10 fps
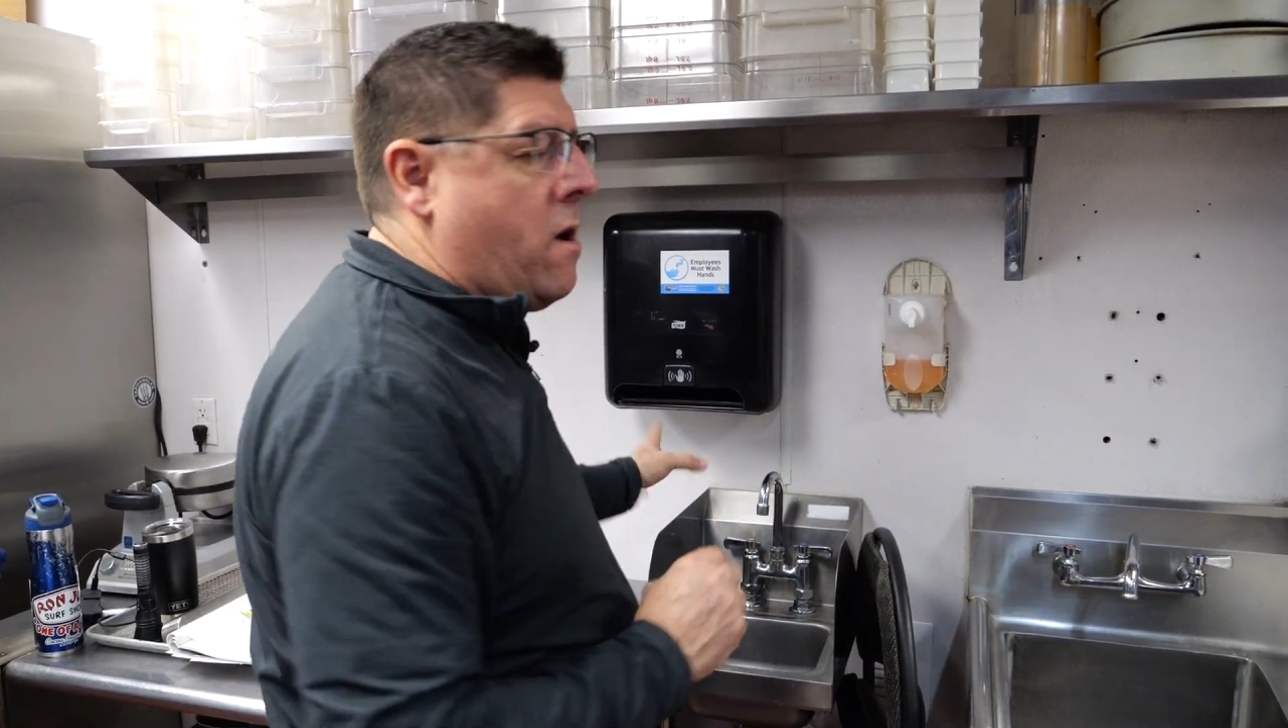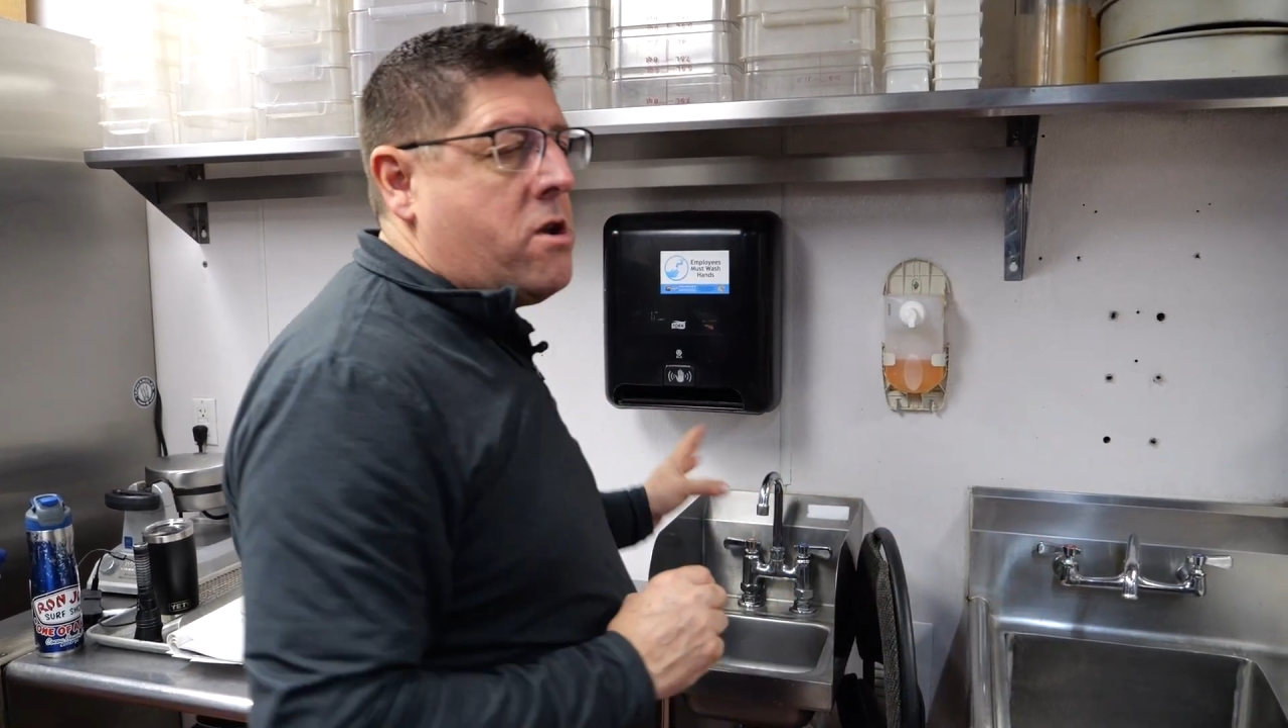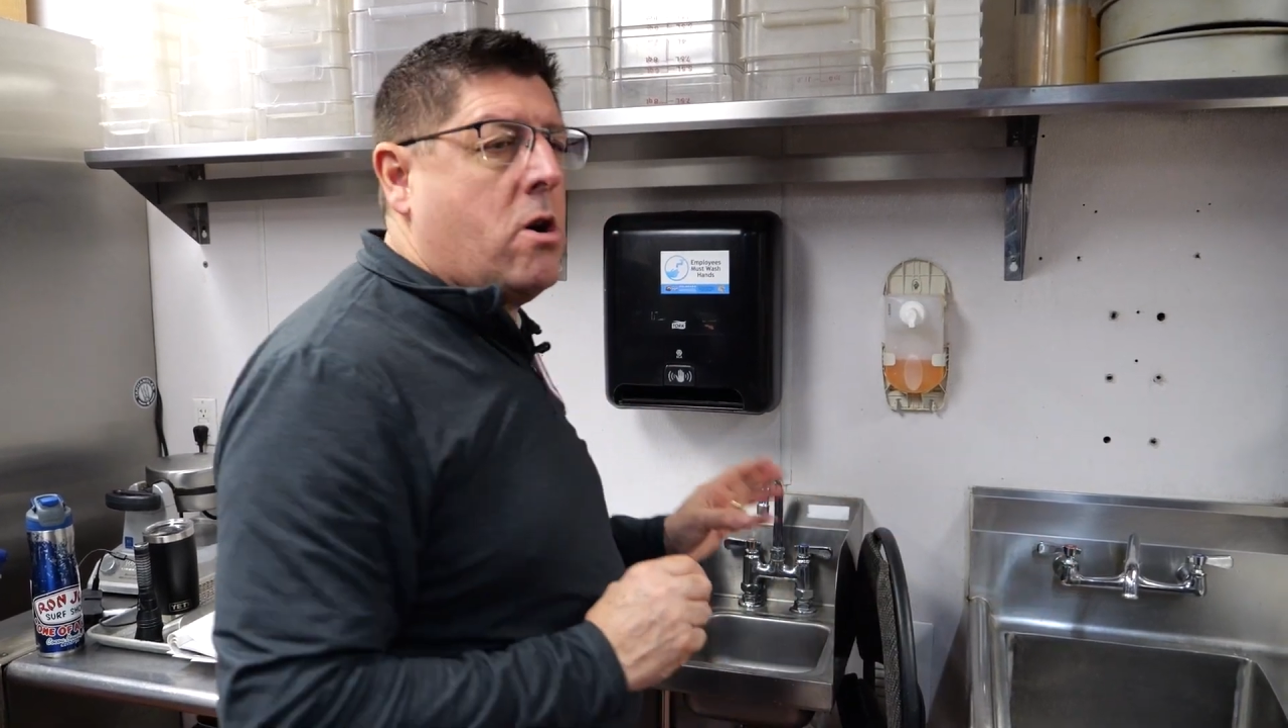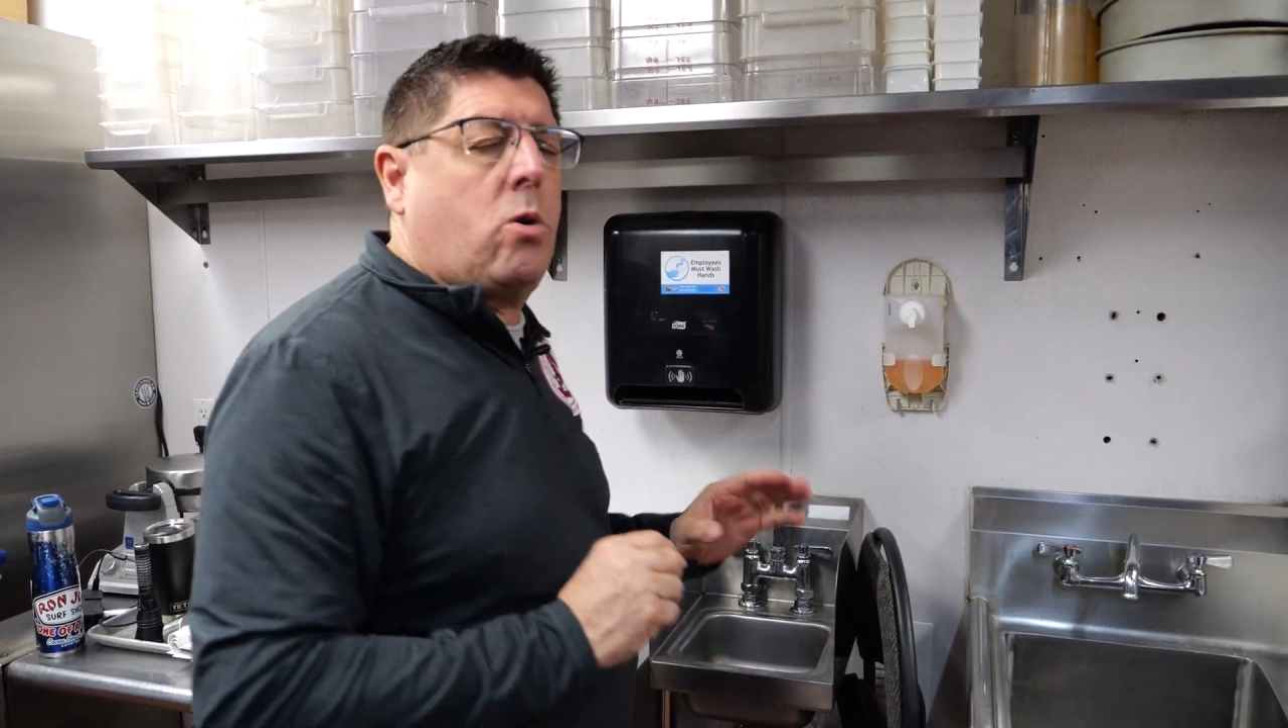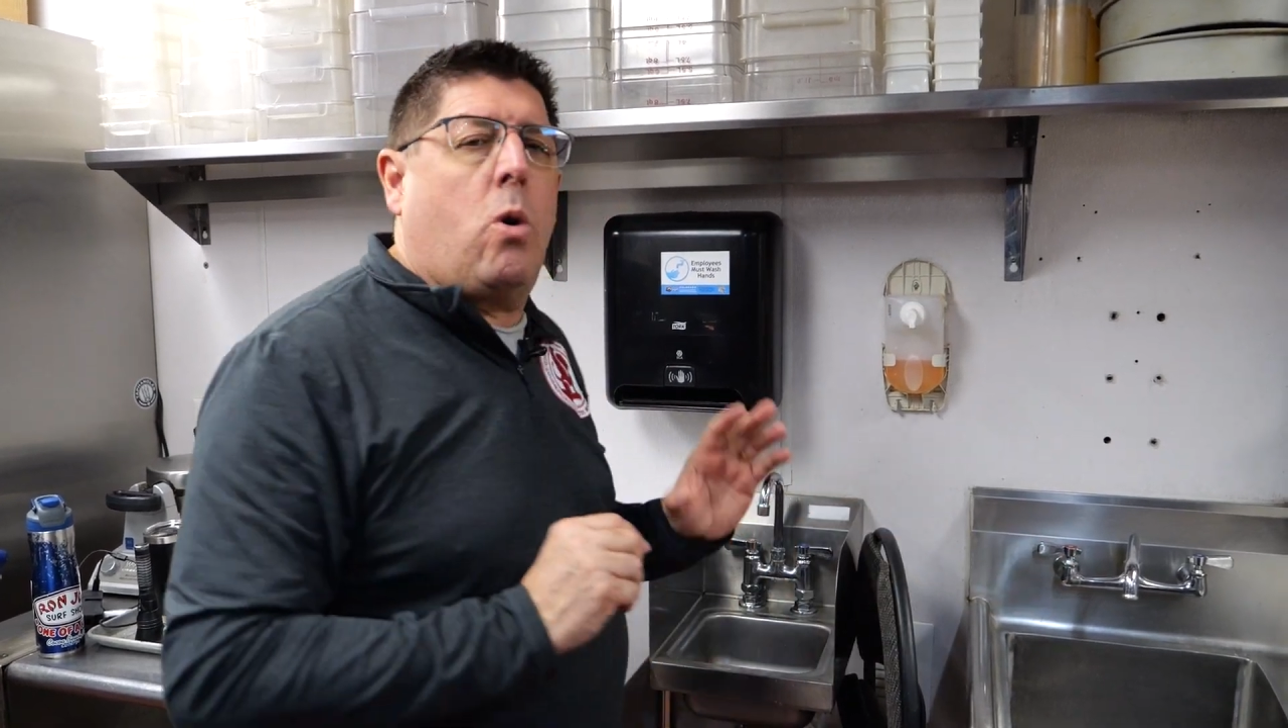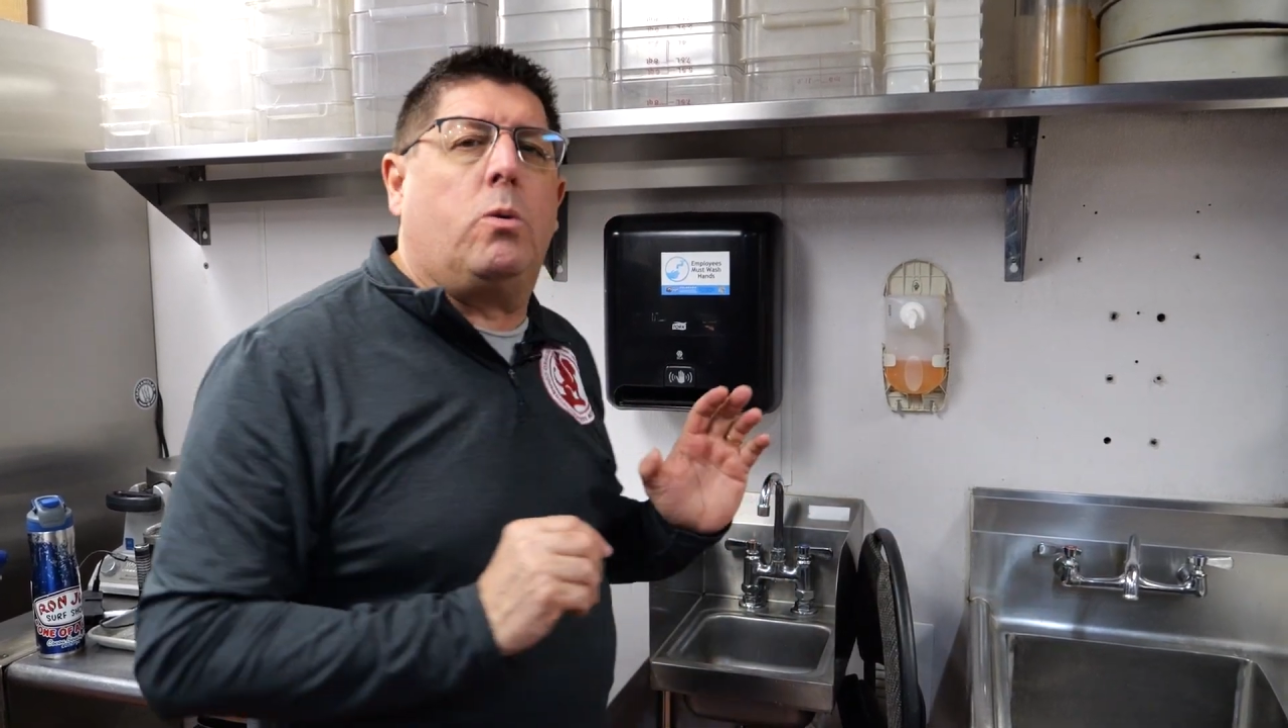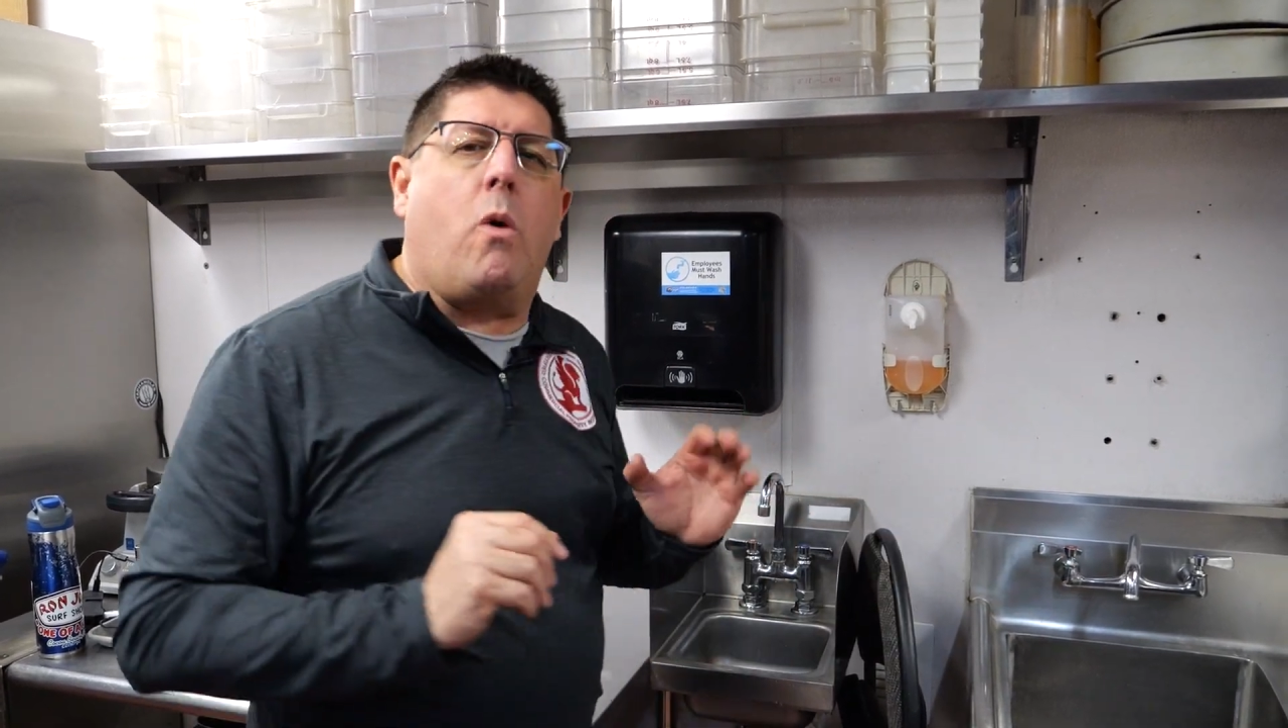run your cold